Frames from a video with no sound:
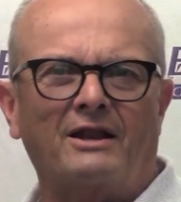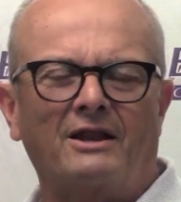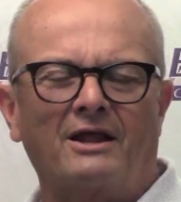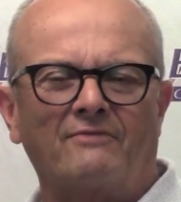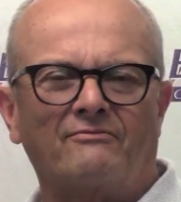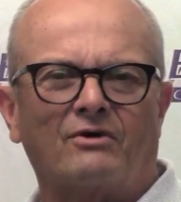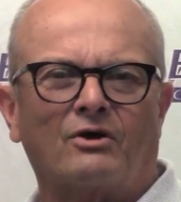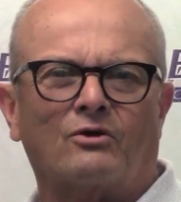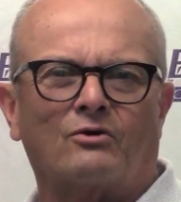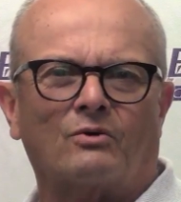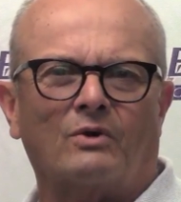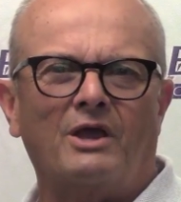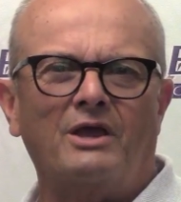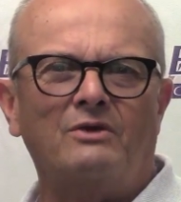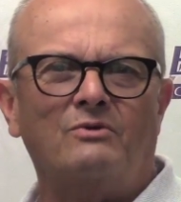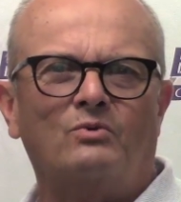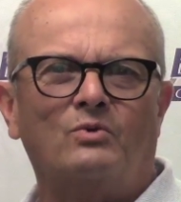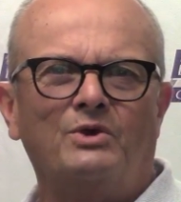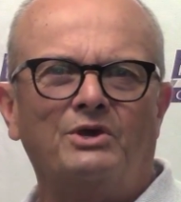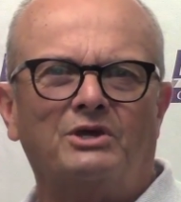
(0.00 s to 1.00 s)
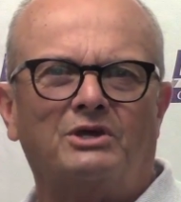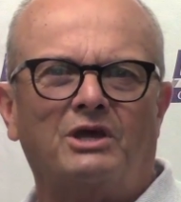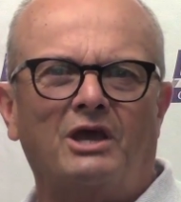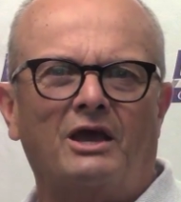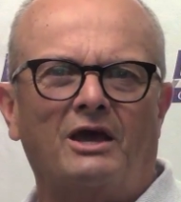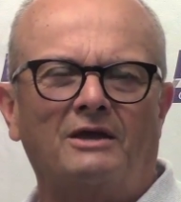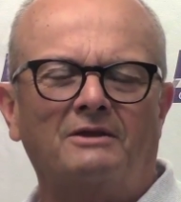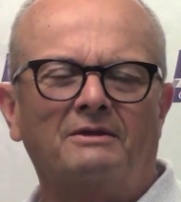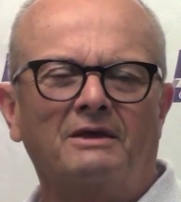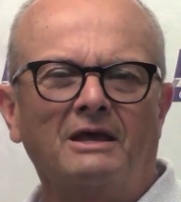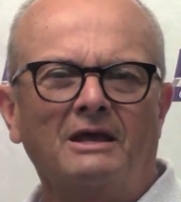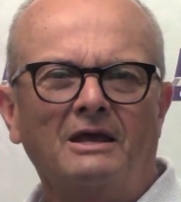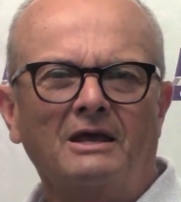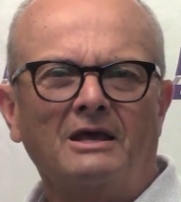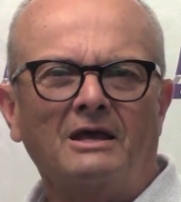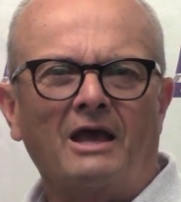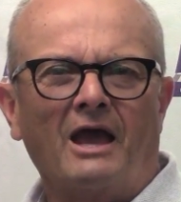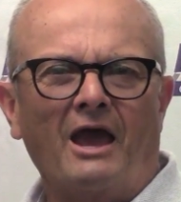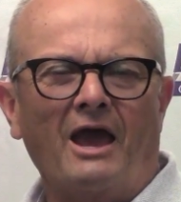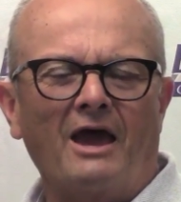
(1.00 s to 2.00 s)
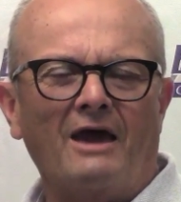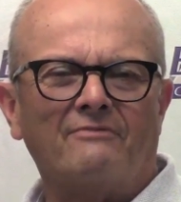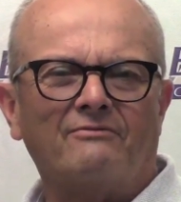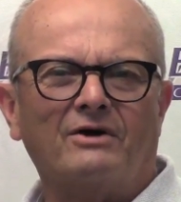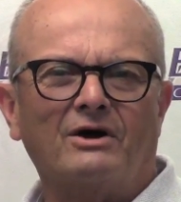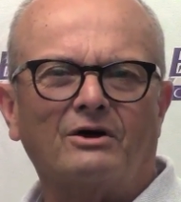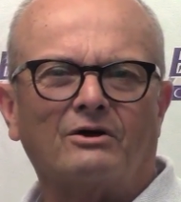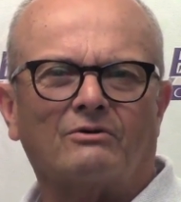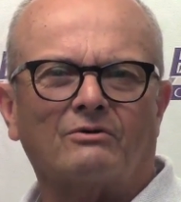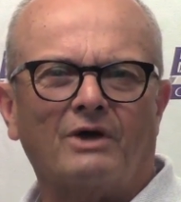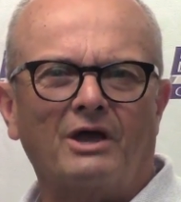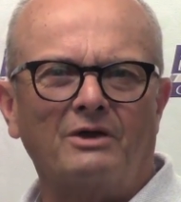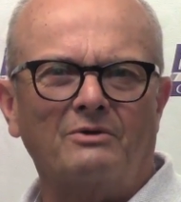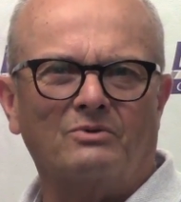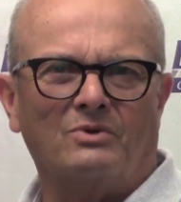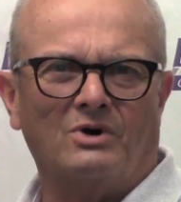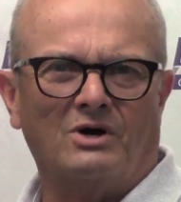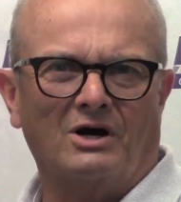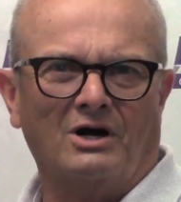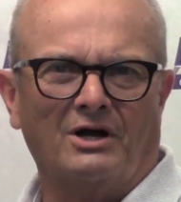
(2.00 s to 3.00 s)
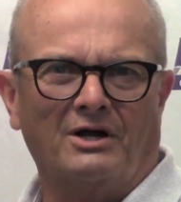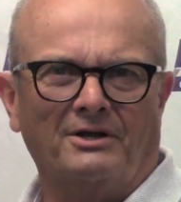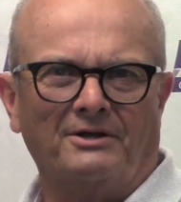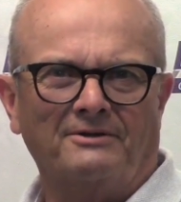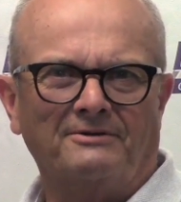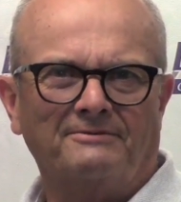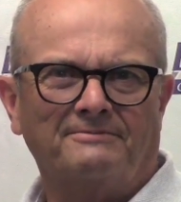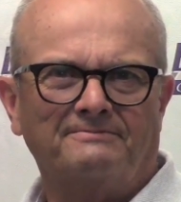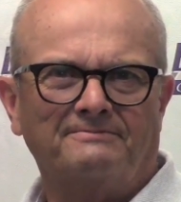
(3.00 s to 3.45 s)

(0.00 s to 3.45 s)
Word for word: and have a great weekend. Have a great one.